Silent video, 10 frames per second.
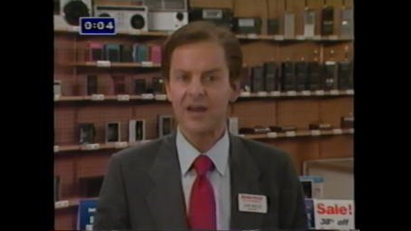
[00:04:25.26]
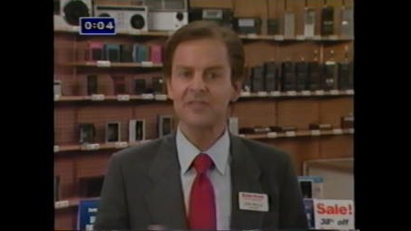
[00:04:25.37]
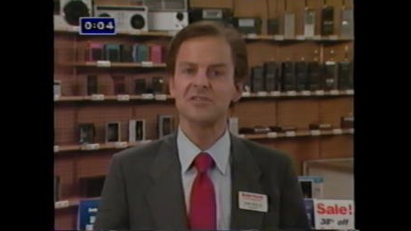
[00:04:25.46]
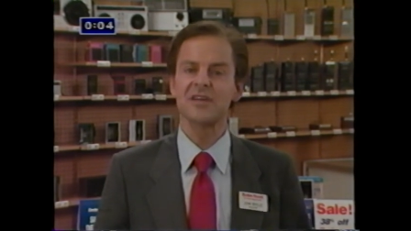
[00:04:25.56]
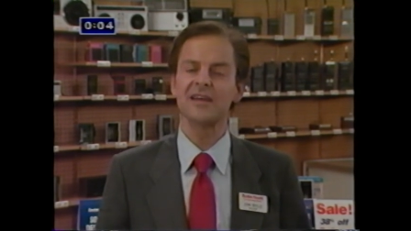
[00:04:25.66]

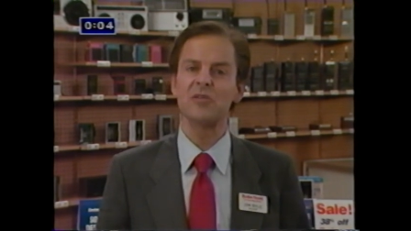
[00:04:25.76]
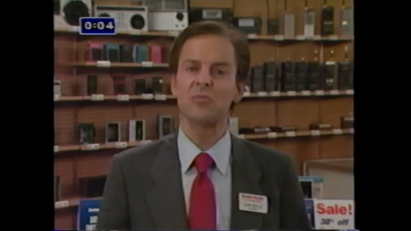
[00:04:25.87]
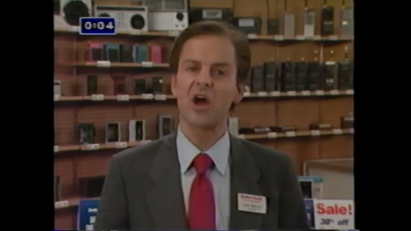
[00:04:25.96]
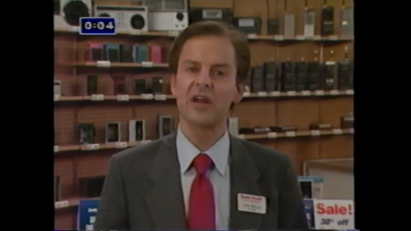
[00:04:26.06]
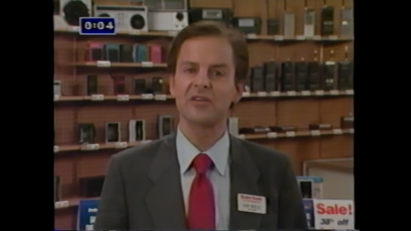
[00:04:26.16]
After taking
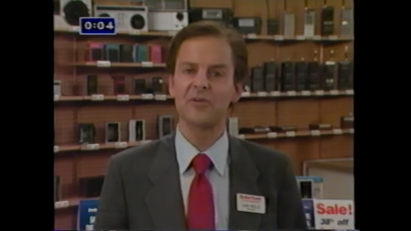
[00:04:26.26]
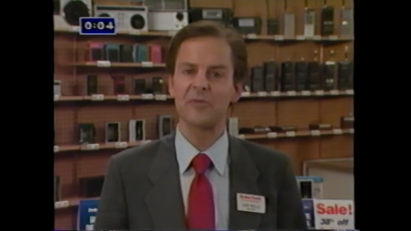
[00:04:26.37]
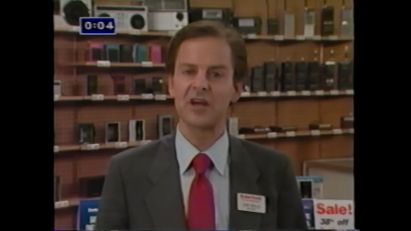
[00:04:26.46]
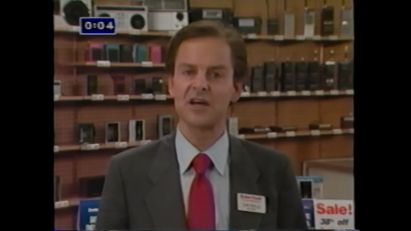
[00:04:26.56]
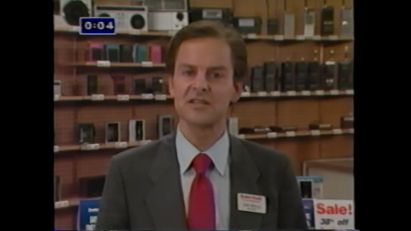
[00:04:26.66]
the product
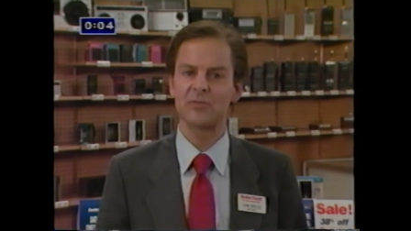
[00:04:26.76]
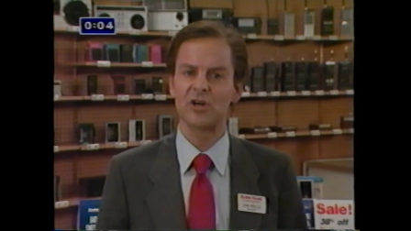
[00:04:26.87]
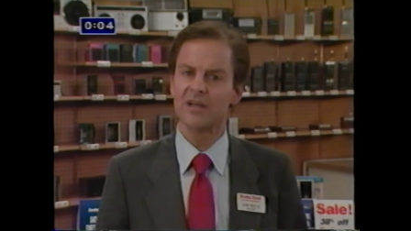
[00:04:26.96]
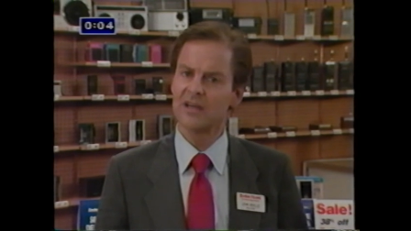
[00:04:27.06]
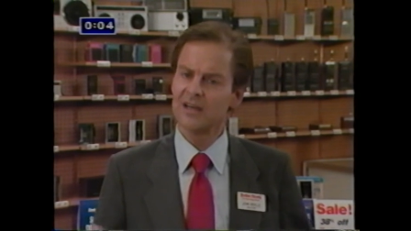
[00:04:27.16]
from the
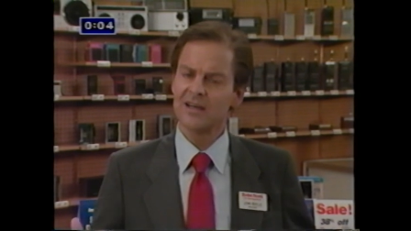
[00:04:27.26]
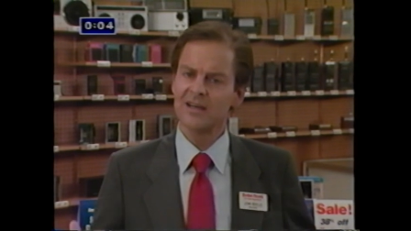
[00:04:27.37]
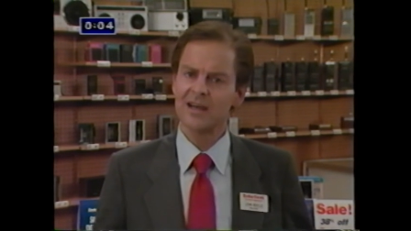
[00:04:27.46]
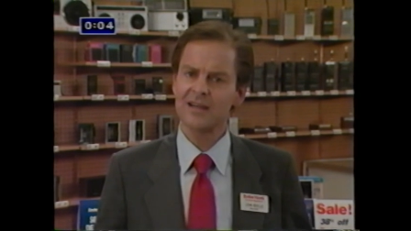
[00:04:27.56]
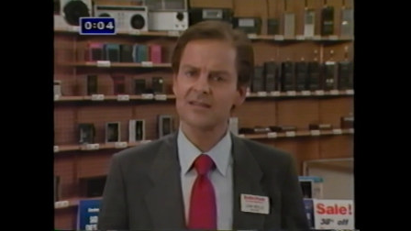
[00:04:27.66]
customer,
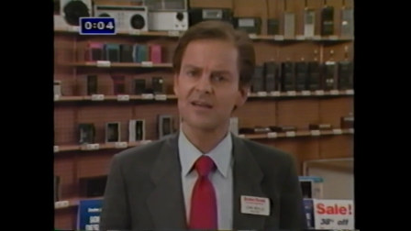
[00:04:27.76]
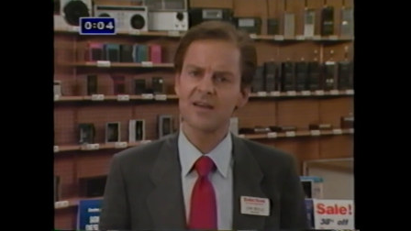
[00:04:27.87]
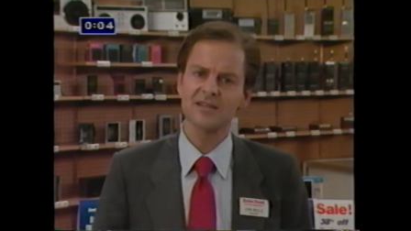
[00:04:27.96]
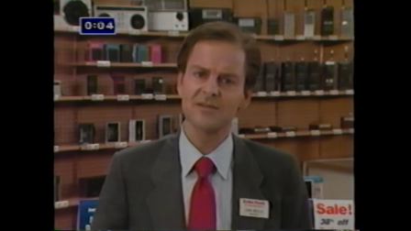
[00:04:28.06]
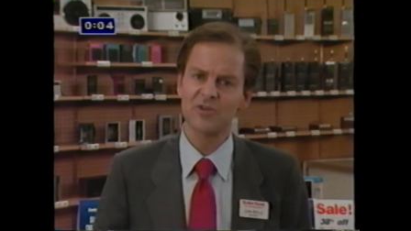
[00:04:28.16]
ask the
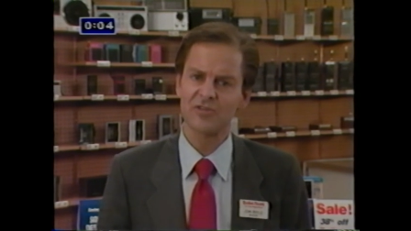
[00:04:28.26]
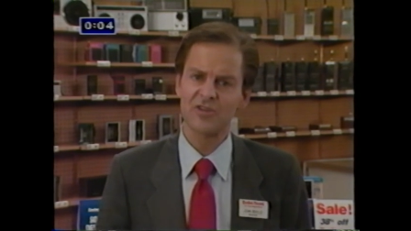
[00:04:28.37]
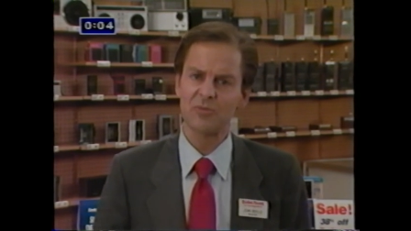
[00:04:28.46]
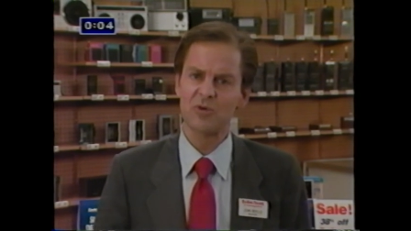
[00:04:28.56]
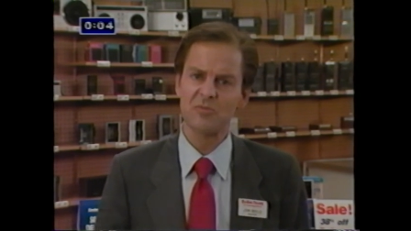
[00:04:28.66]
customer
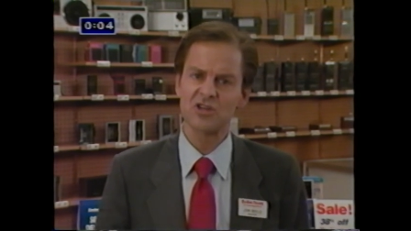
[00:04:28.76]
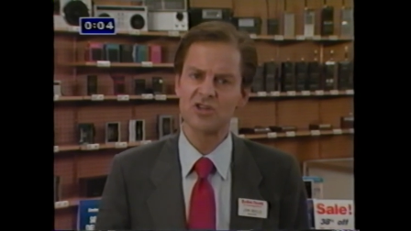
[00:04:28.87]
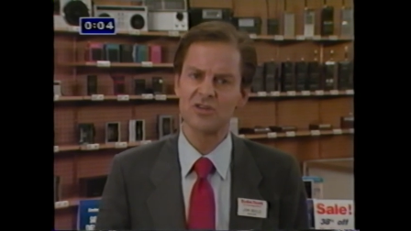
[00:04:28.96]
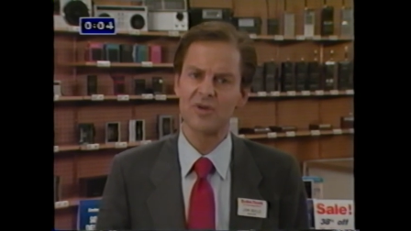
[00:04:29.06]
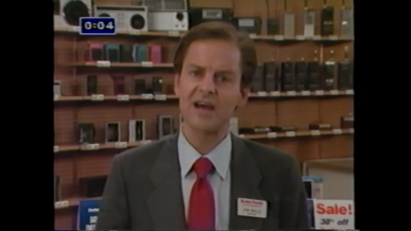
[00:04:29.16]
for their
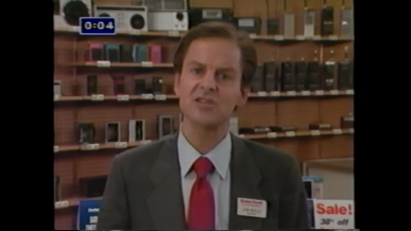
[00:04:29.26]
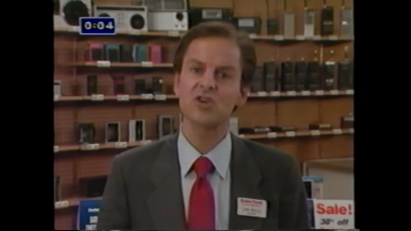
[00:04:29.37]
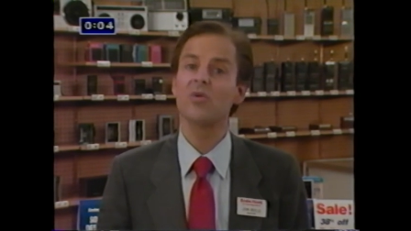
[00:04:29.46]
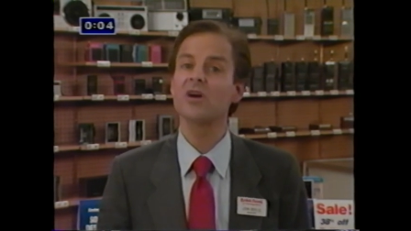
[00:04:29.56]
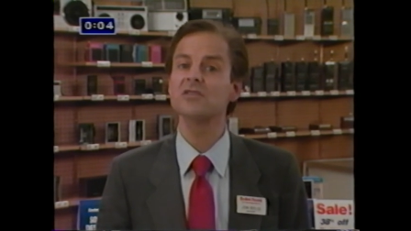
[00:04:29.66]
permission to
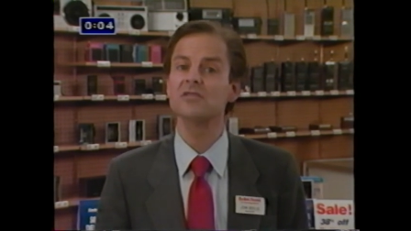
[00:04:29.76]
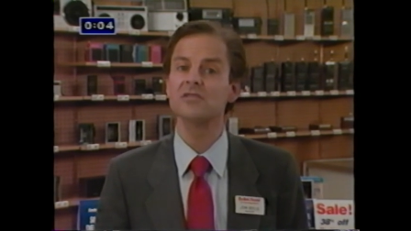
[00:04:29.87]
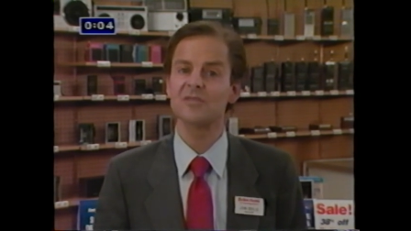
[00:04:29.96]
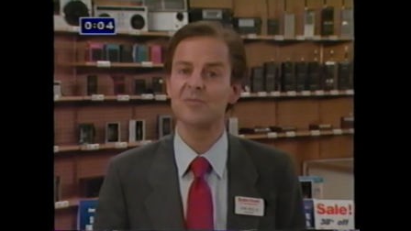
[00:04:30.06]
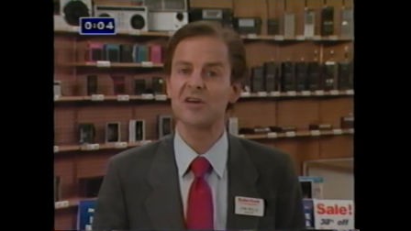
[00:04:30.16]
ask
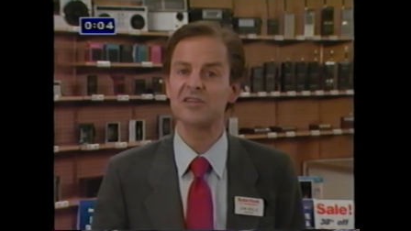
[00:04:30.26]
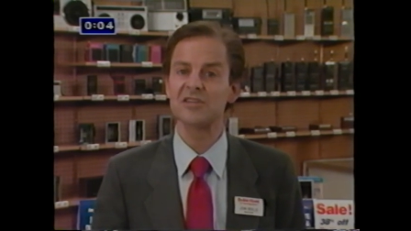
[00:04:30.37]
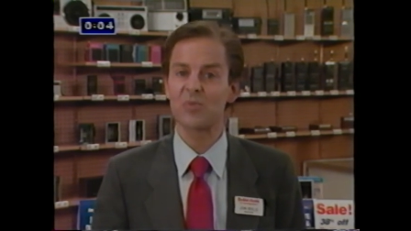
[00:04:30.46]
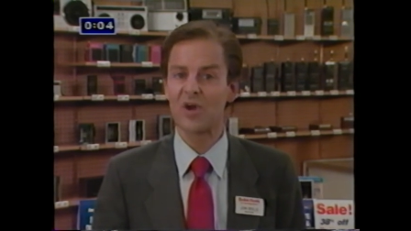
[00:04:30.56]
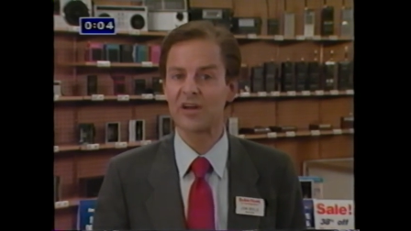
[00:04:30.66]
questions about
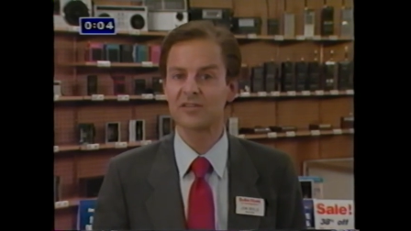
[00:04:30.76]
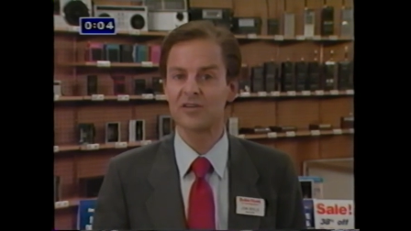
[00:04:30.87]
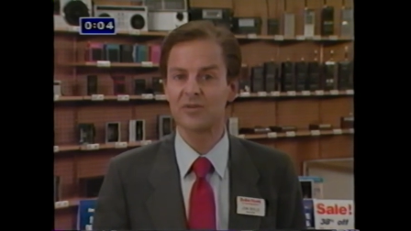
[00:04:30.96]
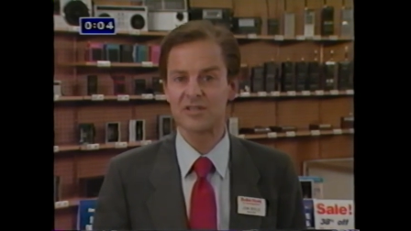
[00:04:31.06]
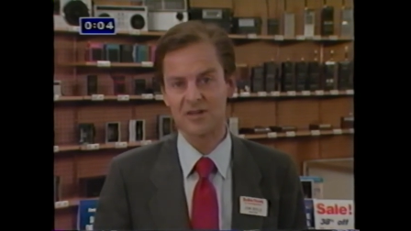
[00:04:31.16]
this product
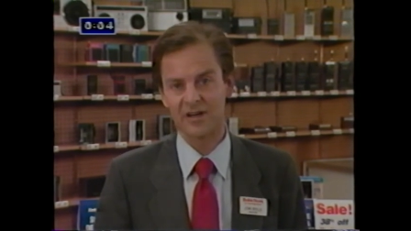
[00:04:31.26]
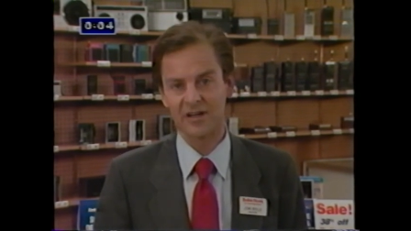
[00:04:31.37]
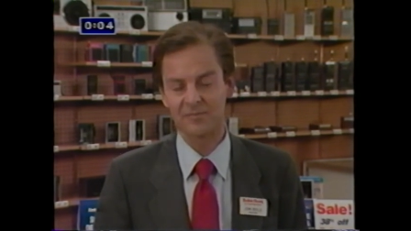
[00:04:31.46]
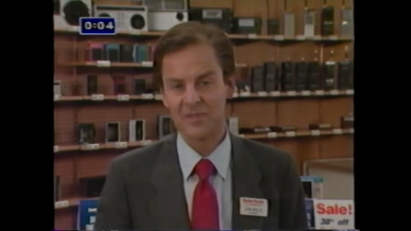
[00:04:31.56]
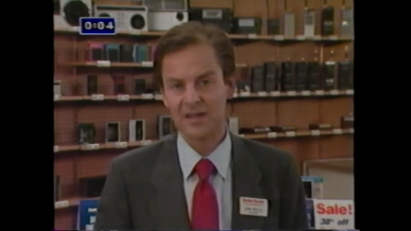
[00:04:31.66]
they're returning.